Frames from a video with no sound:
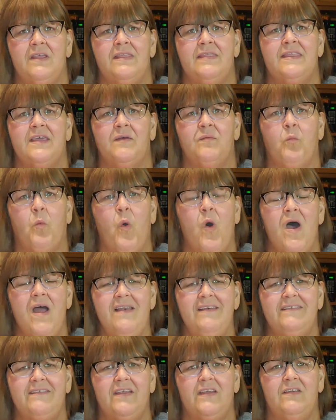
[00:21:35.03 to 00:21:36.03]
The
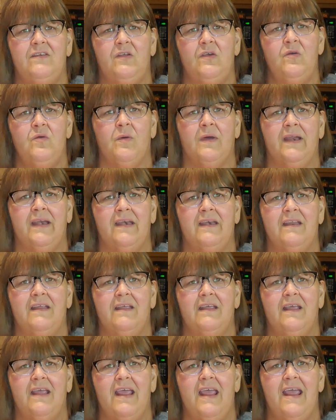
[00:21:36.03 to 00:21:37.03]
want to do it
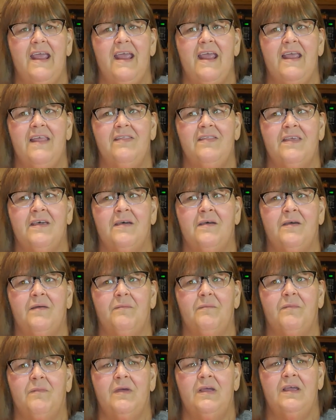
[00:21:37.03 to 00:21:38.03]
and
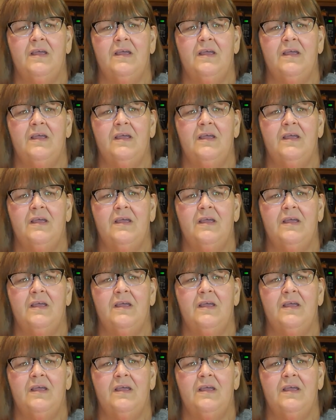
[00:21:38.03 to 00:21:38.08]
the